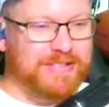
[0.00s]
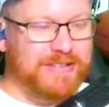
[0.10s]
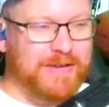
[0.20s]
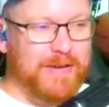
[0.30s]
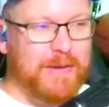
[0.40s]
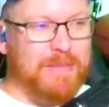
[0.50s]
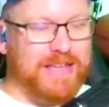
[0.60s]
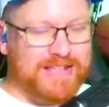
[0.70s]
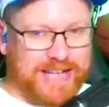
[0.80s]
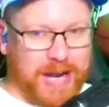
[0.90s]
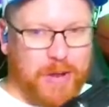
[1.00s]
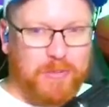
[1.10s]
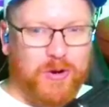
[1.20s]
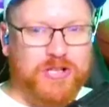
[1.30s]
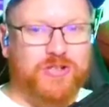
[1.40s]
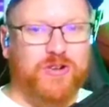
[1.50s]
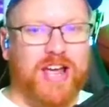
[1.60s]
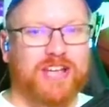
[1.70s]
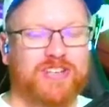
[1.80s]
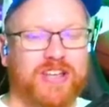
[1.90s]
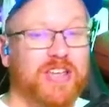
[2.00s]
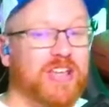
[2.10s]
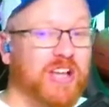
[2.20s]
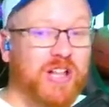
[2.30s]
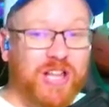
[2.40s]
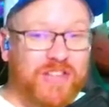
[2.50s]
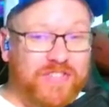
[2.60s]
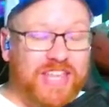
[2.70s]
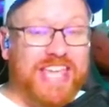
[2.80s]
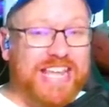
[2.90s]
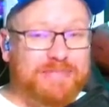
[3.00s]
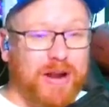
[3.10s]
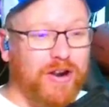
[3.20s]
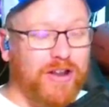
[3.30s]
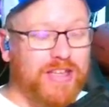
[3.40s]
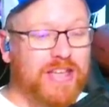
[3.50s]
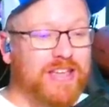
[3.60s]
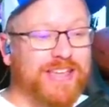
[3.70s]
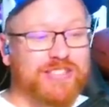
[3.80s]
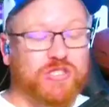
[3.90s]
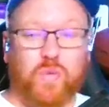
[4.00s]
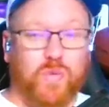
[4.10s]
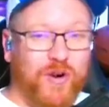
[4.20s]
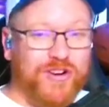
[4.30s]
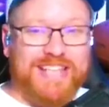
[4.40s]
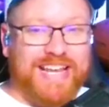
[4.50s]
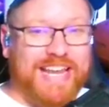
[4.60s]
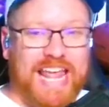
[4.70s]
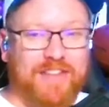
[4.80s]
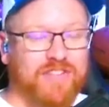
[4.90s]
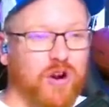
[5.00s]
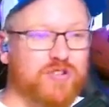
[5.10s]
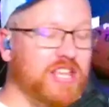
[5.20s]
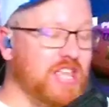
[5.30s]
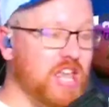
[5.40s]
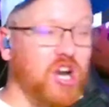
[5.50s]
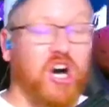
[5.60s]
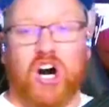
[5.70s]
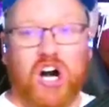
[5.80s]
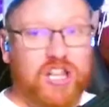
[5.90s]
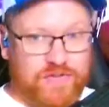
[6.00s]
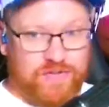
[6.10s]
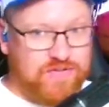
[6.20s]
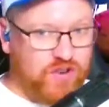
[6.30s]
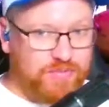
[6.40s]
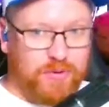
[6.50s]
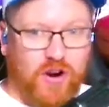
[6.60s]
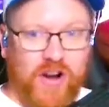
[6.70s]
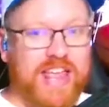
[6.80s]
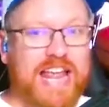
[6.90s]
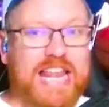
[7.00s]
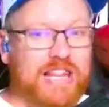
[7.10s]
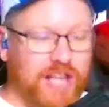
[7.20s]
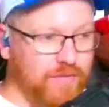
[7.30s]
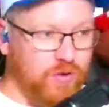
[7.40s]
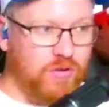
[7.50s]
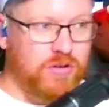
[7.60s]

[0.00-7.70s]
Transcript: Because Kyler Murray's trash. Cliff Kingsbury is the worst second half coach in all of football at any level.